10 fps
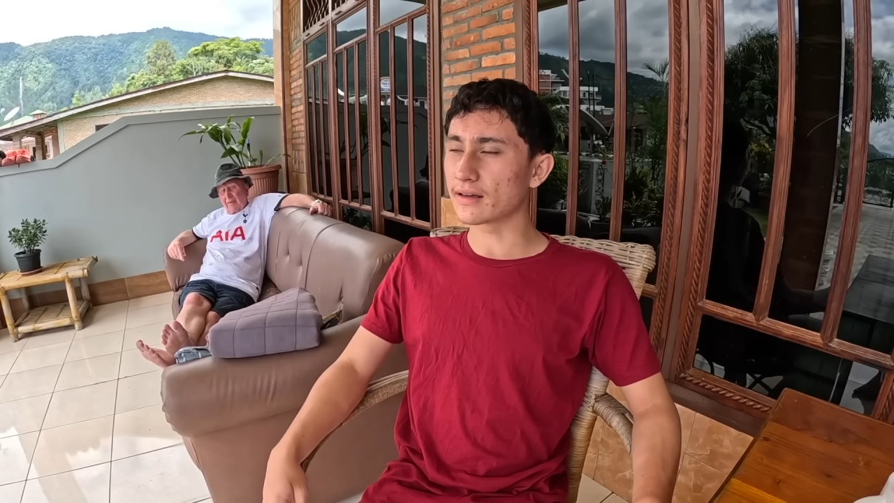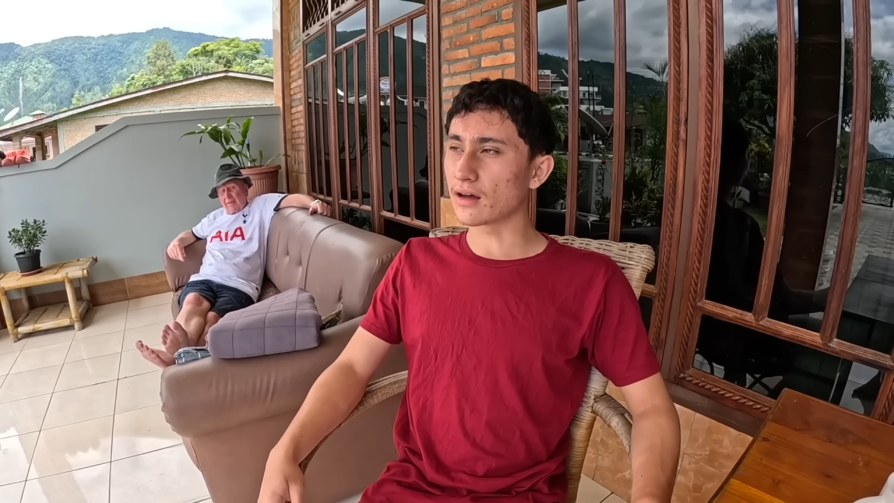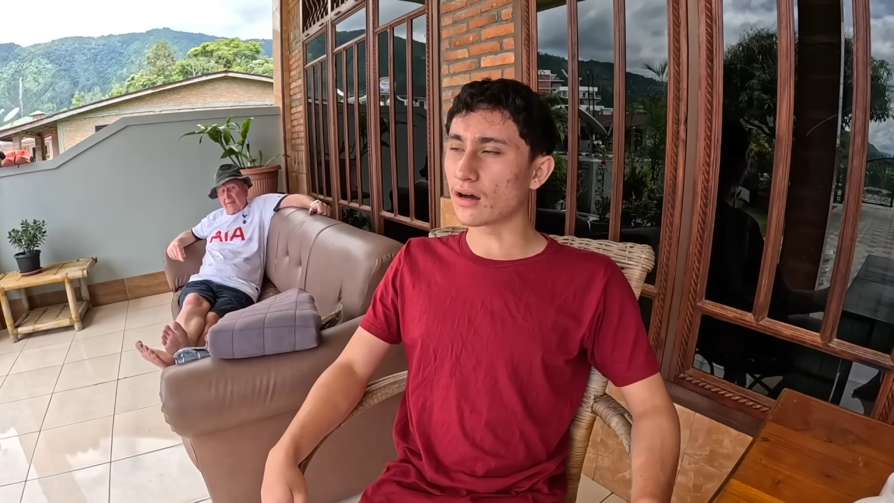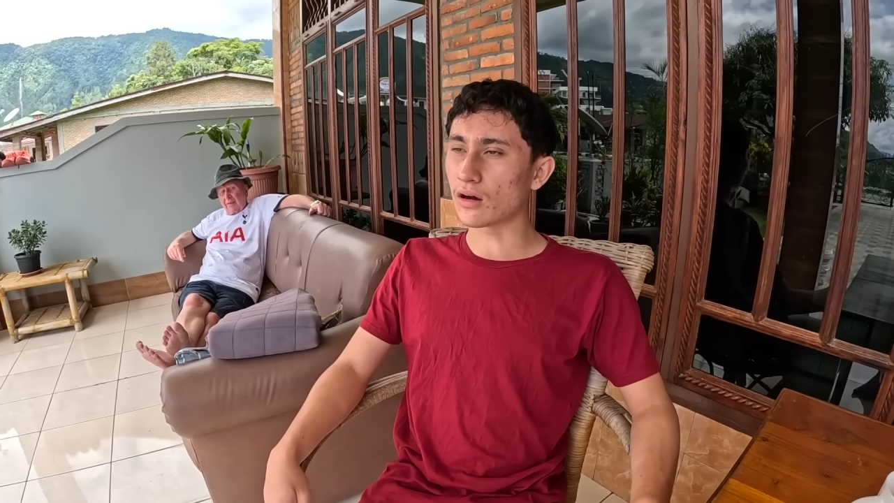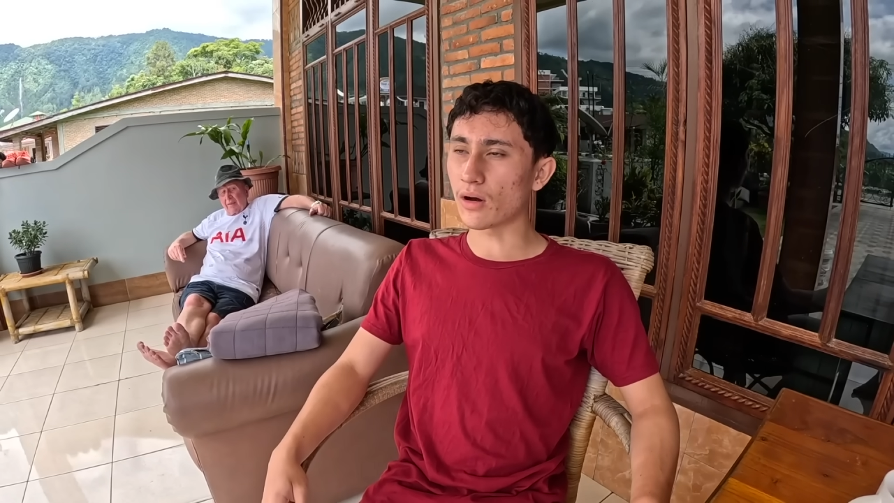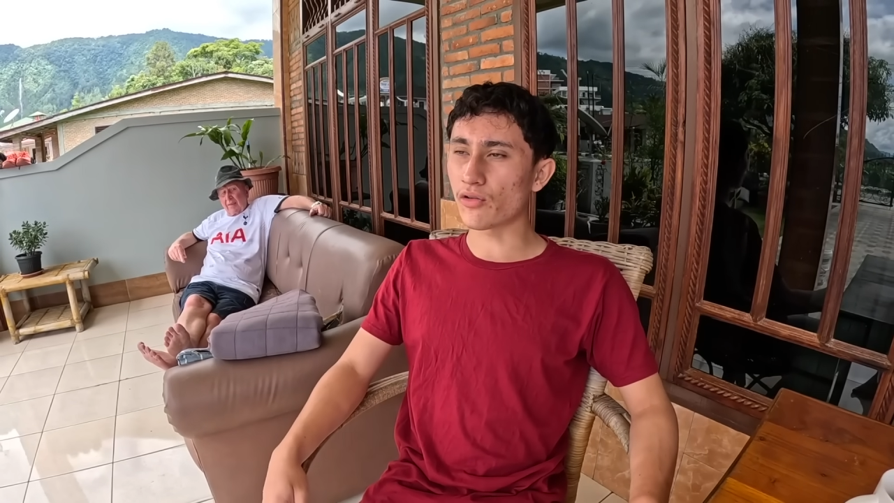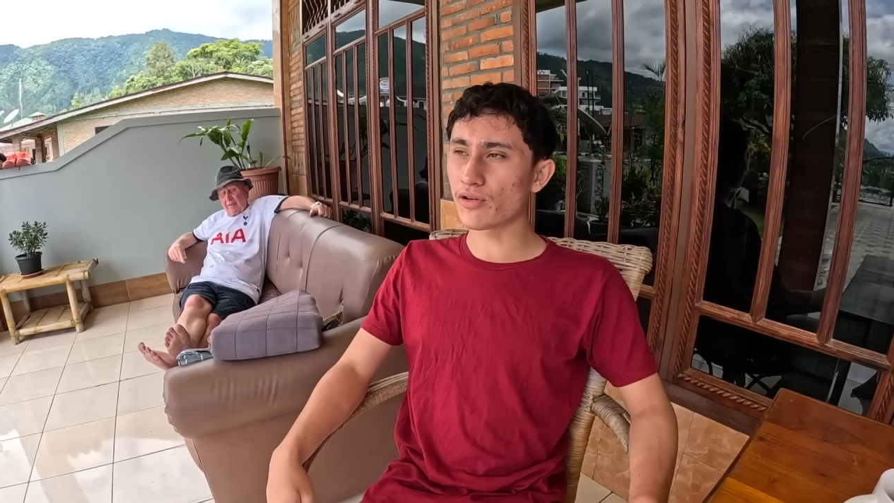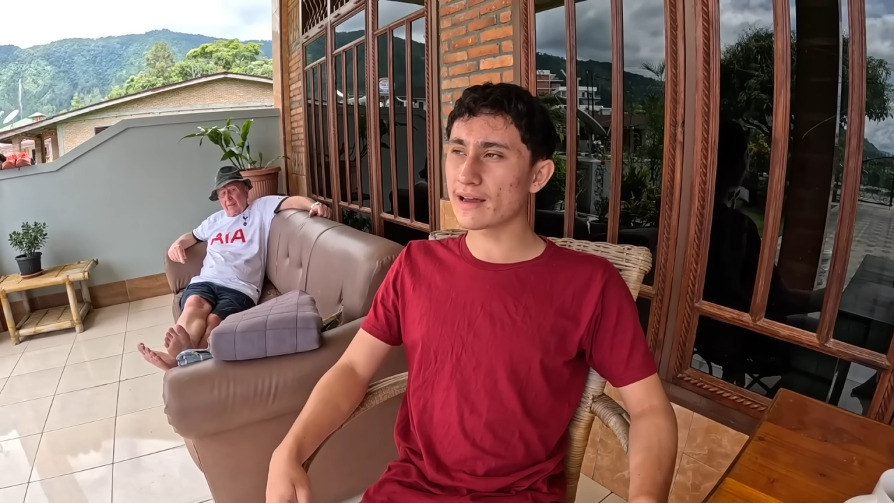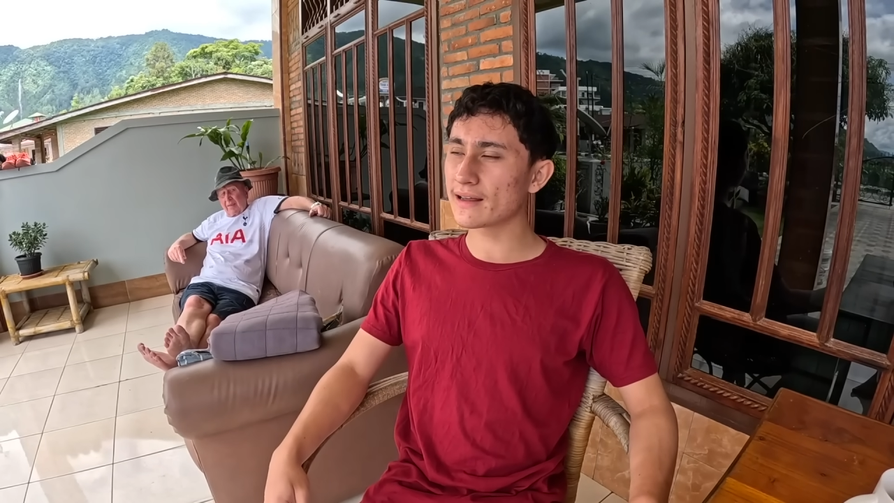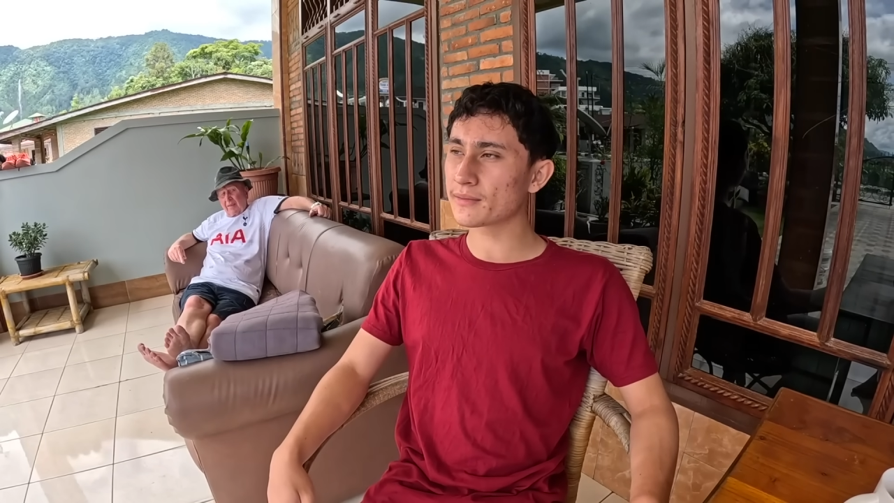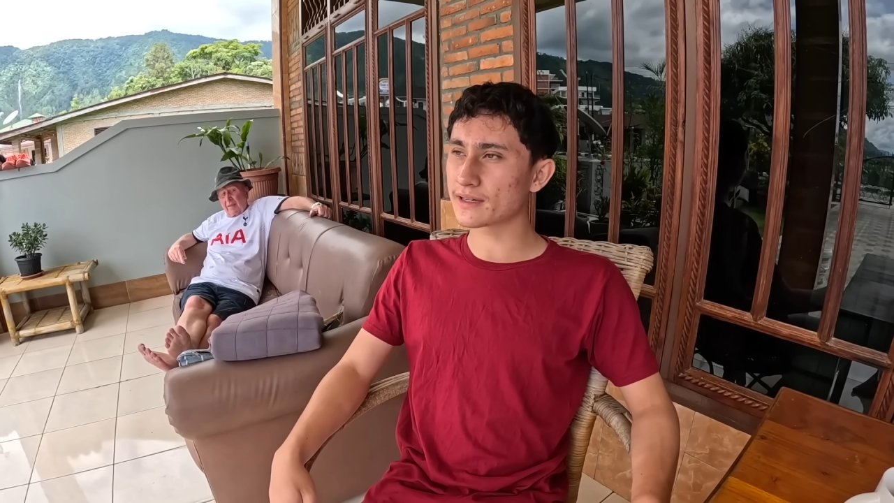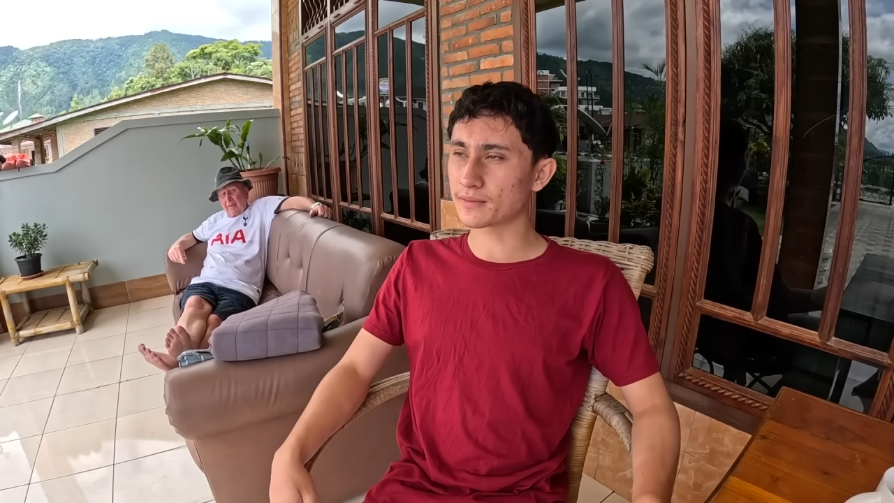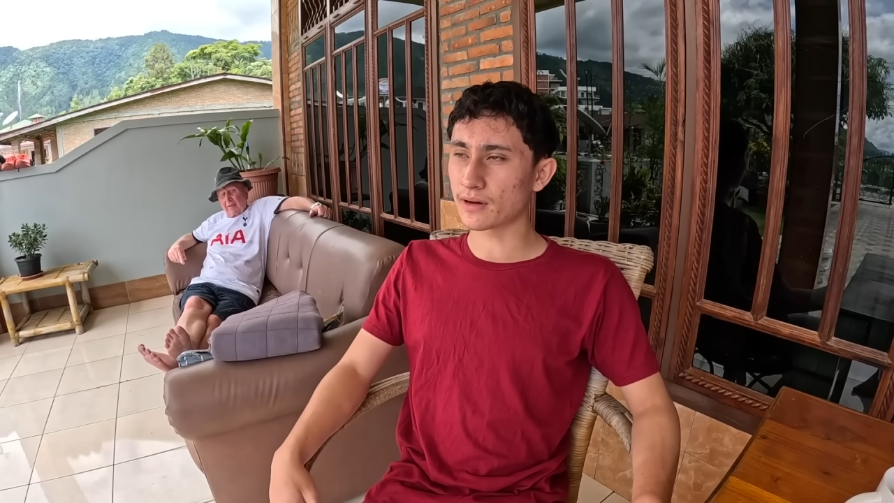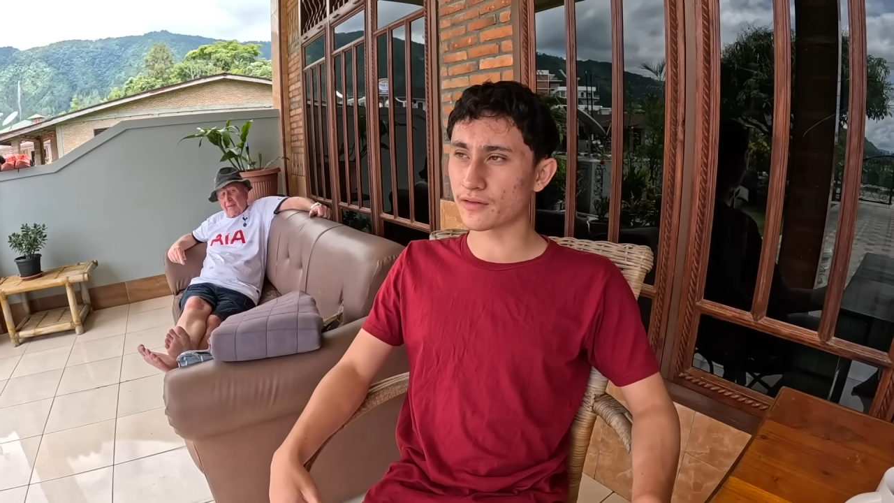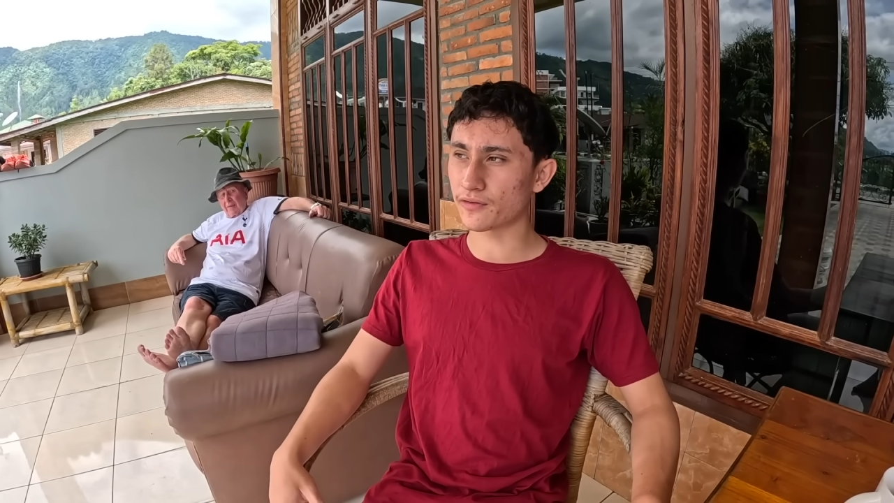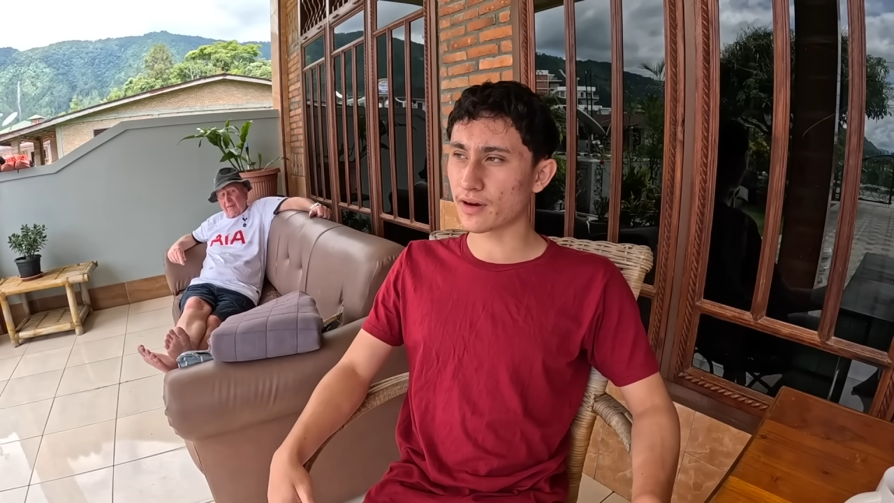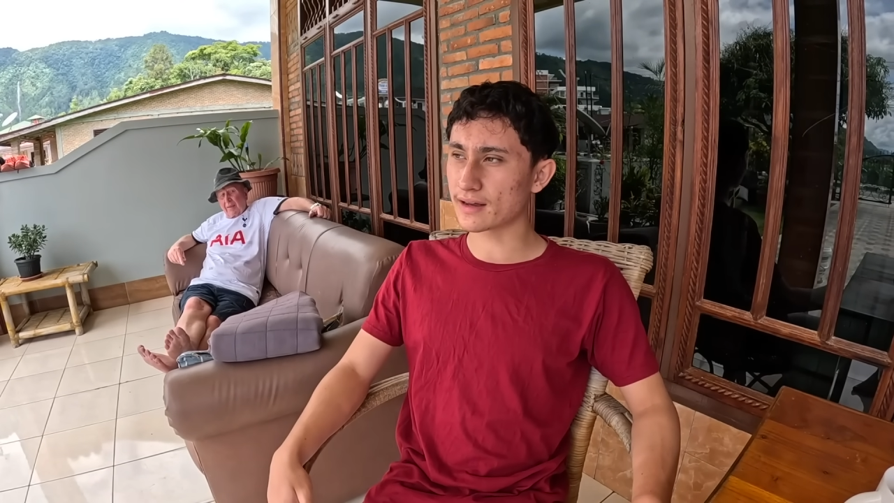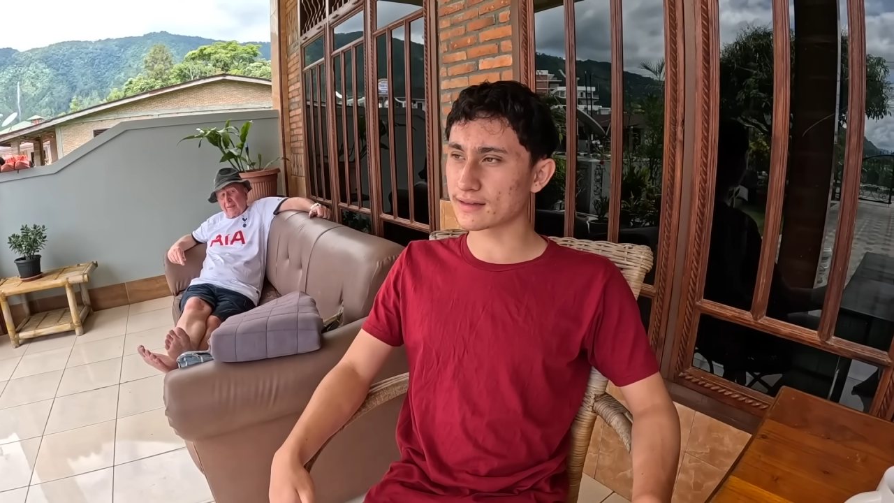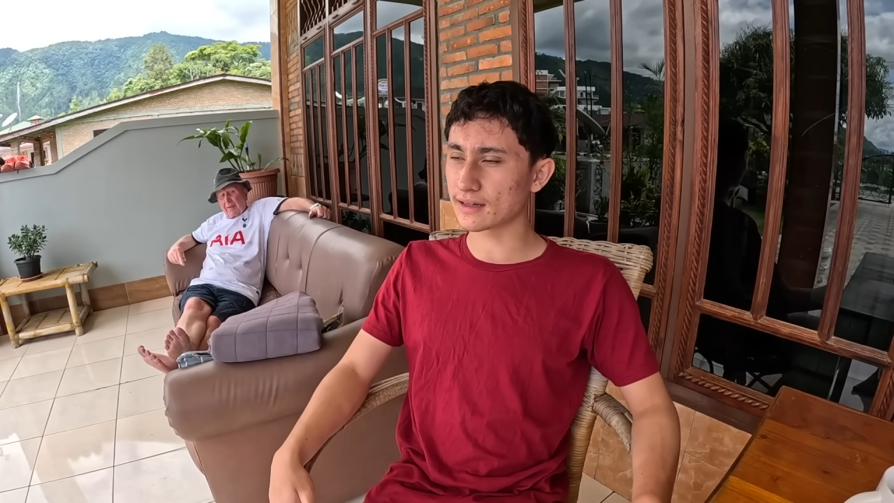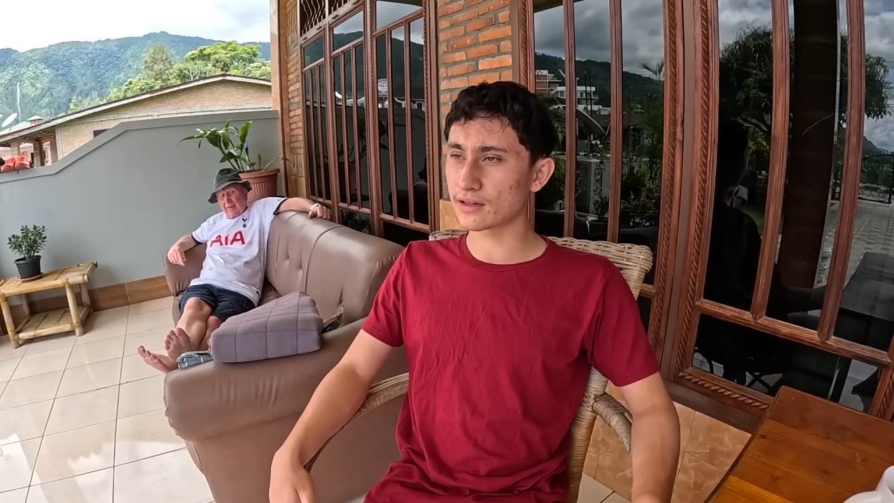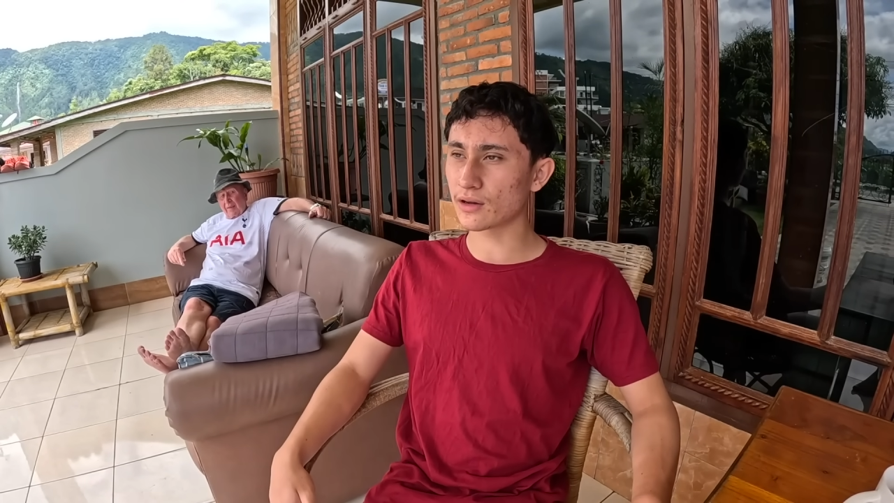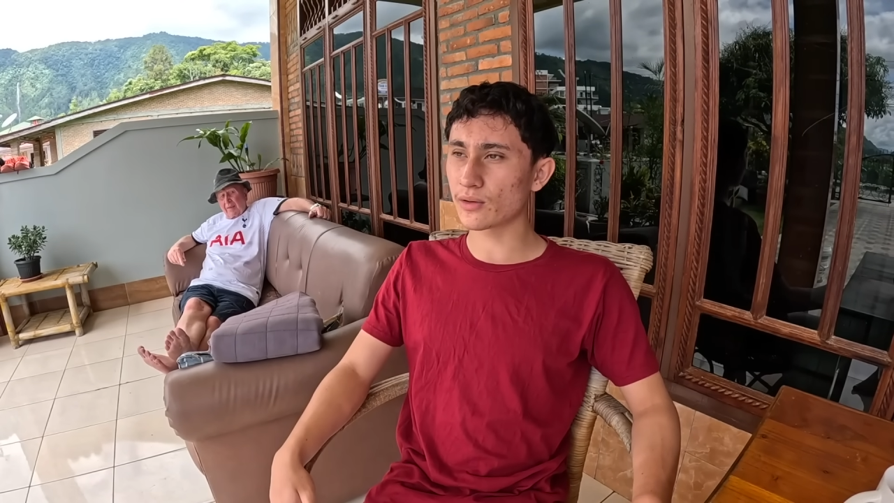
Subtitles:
Oh, I really miss my friends, and you know,